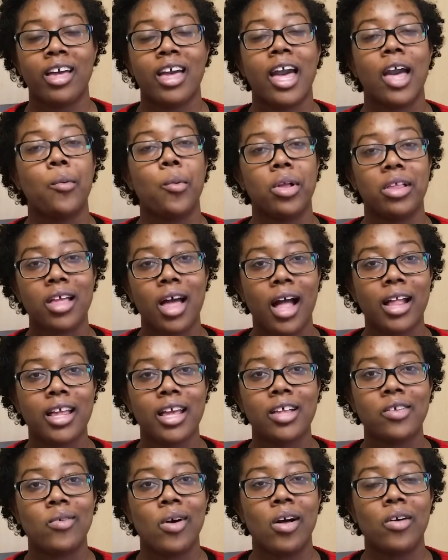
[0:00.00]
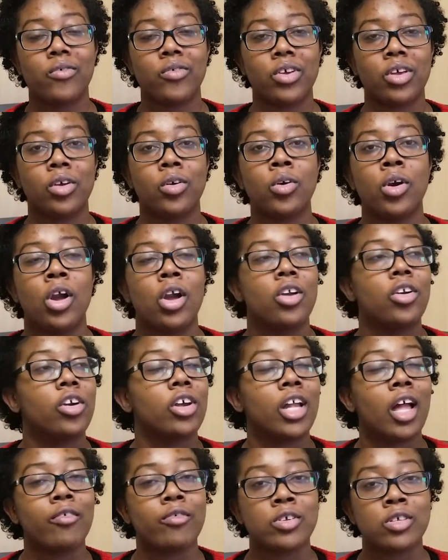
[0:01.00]
It will not end well for you. You're going
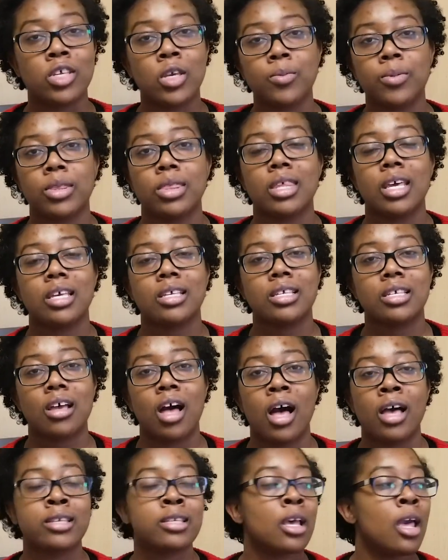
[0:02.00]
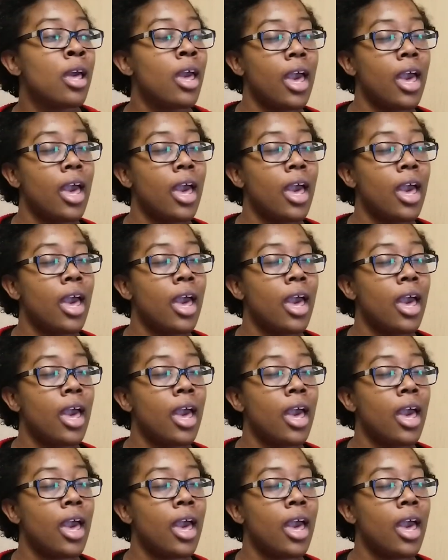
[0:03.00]
to have a super thick sauce,